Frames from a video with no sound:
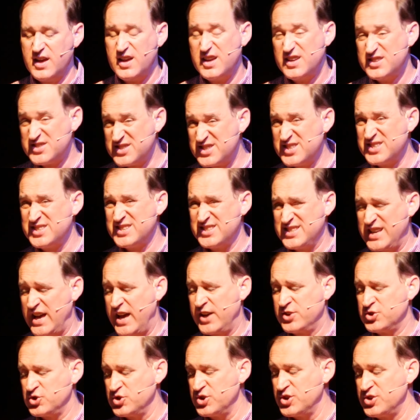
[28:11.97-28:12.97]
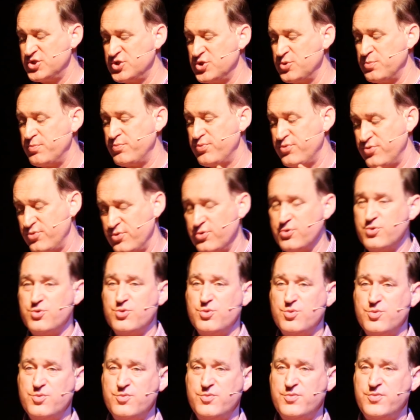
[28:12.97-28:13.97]
is this is actually to
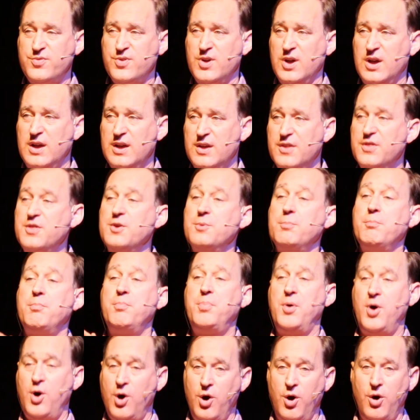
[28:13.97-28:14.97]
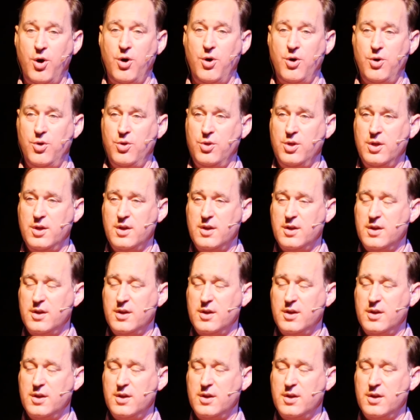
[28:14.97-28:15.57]
prove that Paul